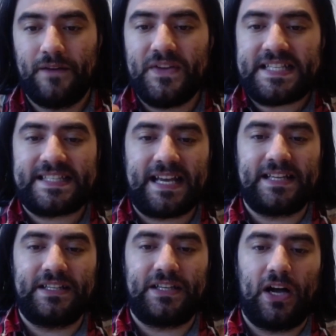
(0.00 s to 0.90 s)
This
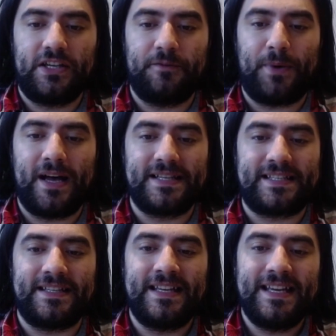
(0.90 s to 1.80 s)
second kind of
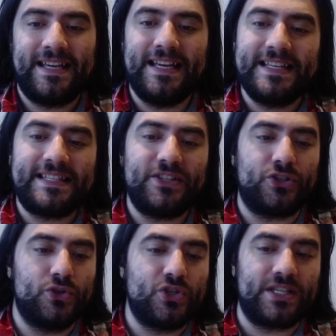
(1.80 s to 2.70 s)
person isn't
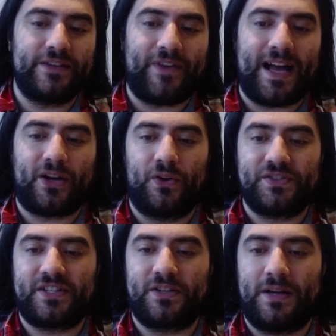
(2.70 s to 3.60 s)
usually that
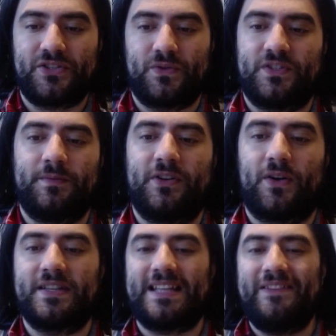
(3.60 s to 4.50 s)
consequential, to be
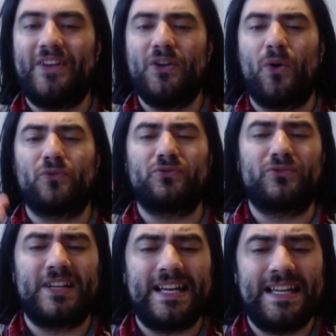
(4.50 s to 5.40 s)
honest, and they're not
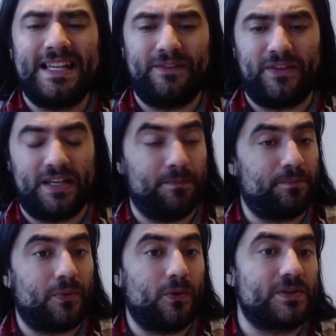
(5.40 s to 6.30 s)
really the
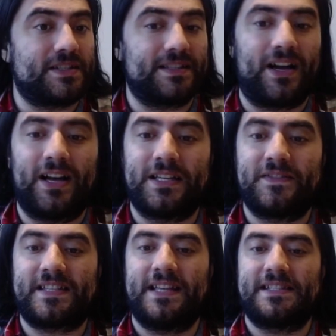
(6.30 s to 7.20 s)
important kind
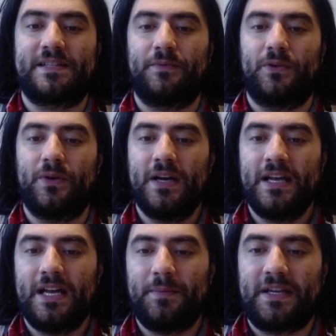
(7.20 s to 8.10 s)
of sensible,
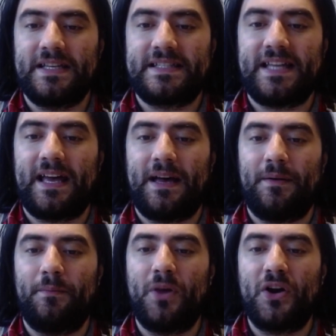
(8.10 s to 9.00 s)
because
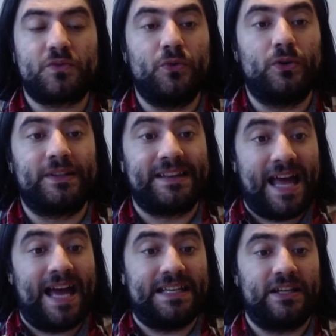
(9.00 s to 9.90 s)
they're much more
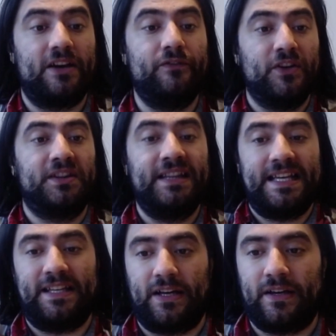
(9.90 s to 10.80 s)
led than
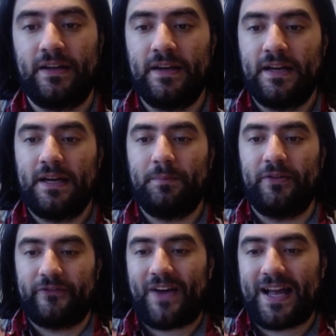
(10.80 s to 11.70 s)
leader.
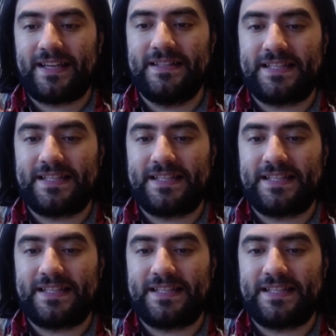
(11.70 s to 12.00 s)
But that can